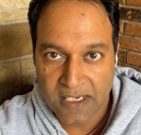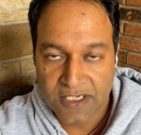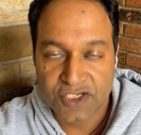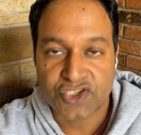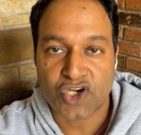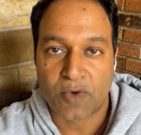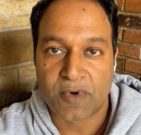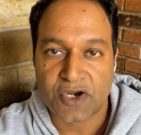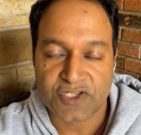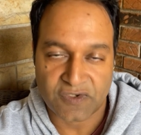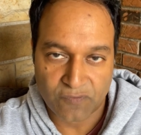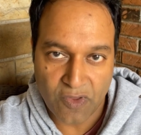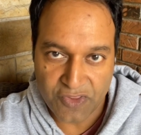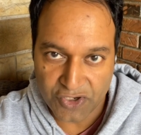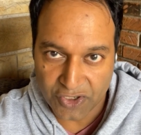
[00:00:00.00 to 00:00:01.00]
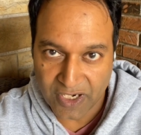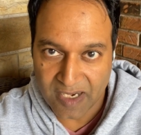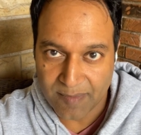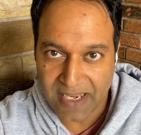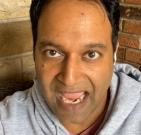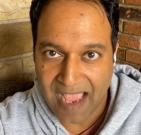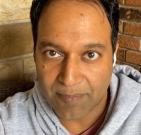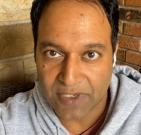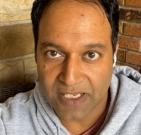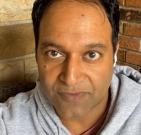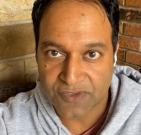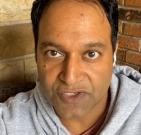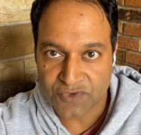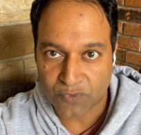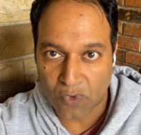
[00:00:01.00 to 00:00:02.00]
determiners of whether you're going to be happy at
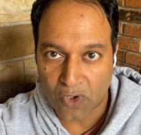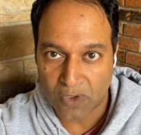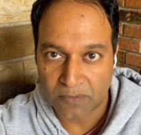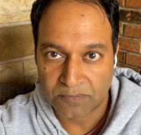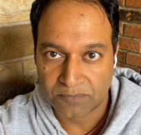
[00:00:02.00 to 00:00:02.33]
this role.